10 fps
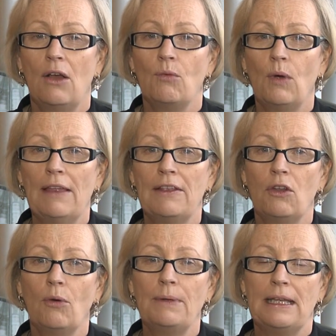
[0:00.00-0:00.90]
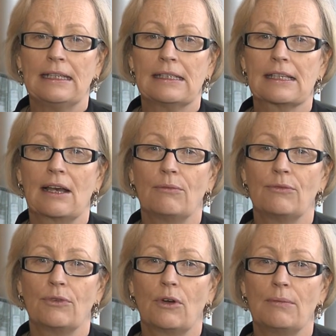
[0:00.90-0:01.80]
Where the lobbying has come
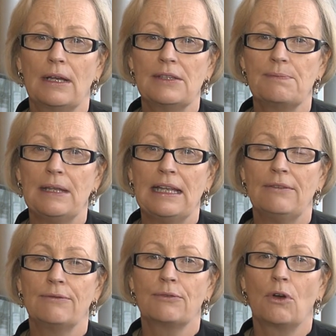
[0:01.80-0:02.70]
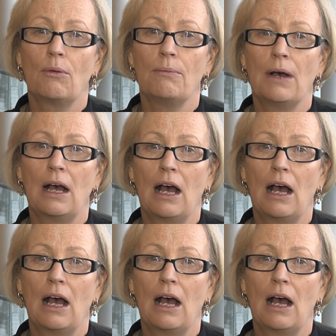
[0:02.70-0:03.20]
from has been from